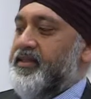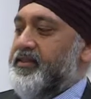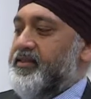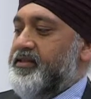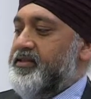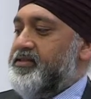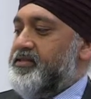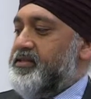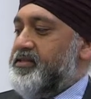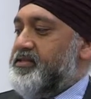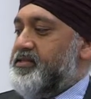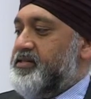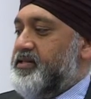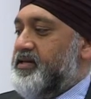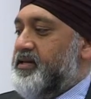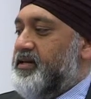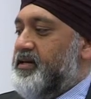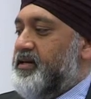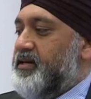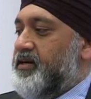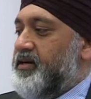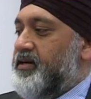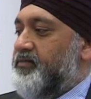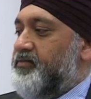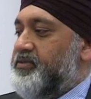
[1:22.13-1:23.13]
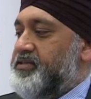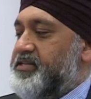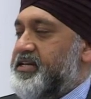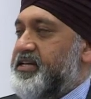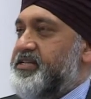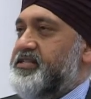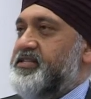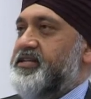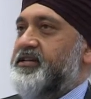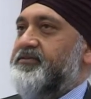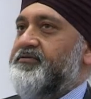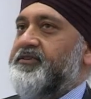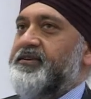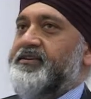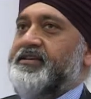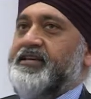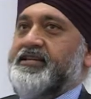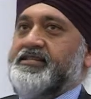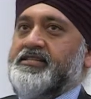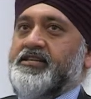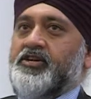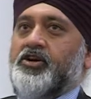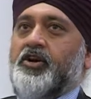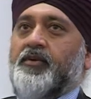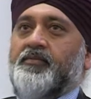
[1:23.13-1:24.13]
this is a potentially a
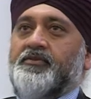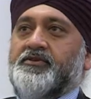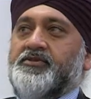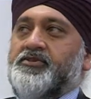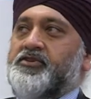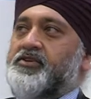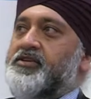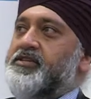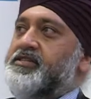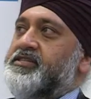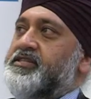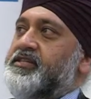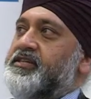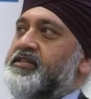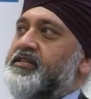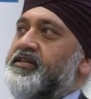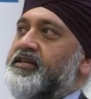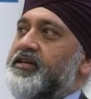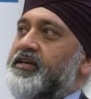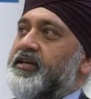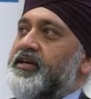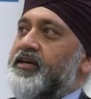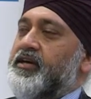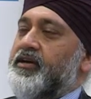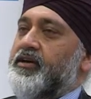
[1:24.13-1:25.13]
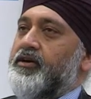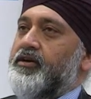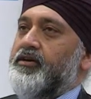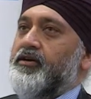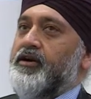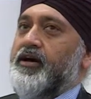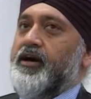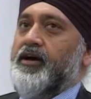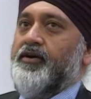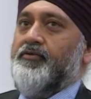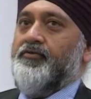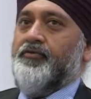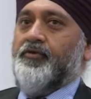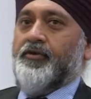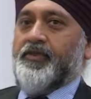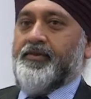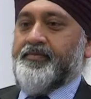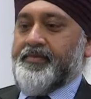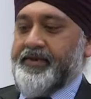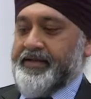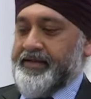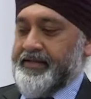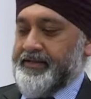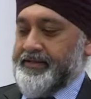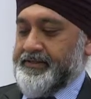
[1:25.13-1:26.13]
fantastic opportunity for the
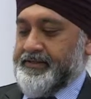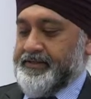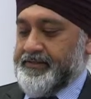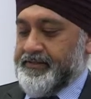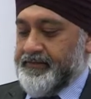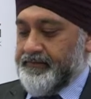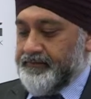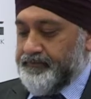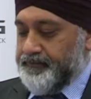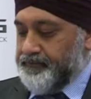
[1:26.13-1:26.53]
Midlands.